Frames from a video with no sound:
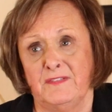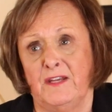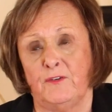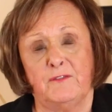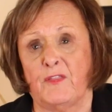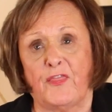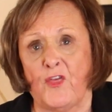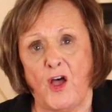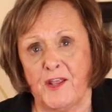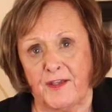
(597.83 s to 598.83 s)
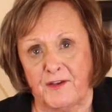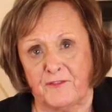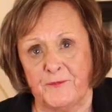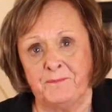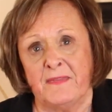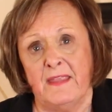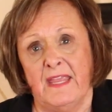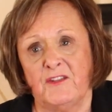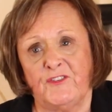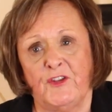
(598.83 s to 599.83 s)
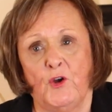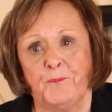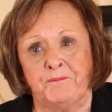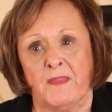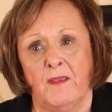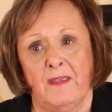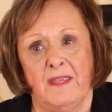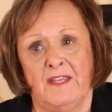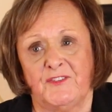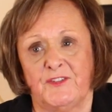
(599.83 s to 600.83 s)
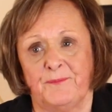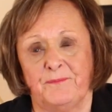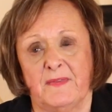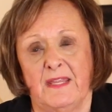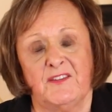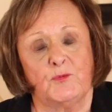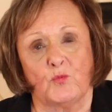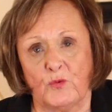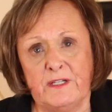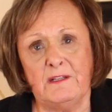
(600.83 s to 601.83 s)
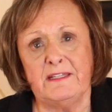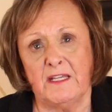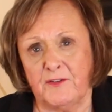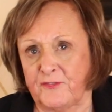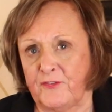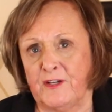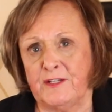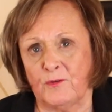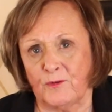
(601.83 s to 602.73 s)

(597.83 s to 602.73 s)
never even thought of. And so it's really a fun